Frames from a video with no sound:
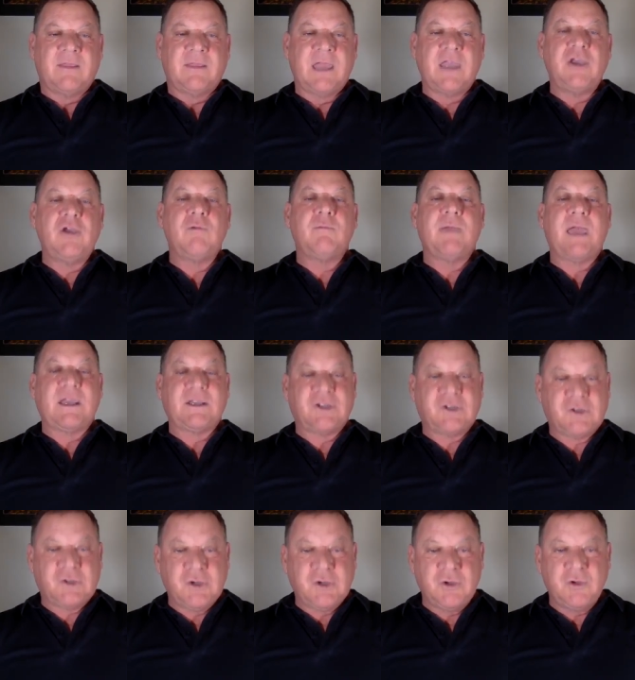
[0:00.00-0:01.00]
that you make
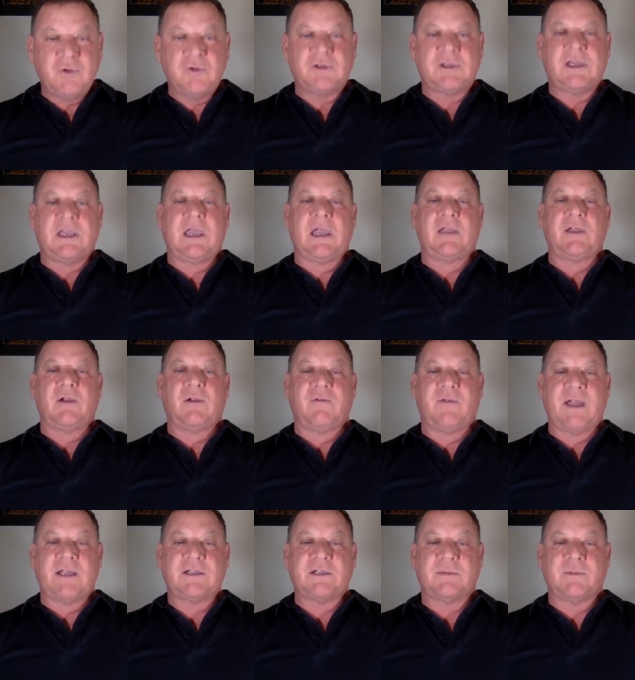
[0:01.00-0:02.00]
stews to get your
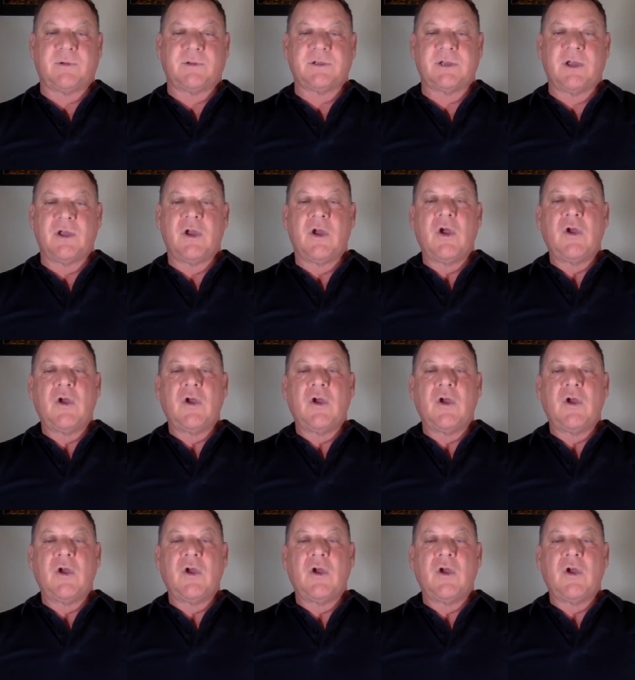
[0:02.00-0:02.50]
vegetables.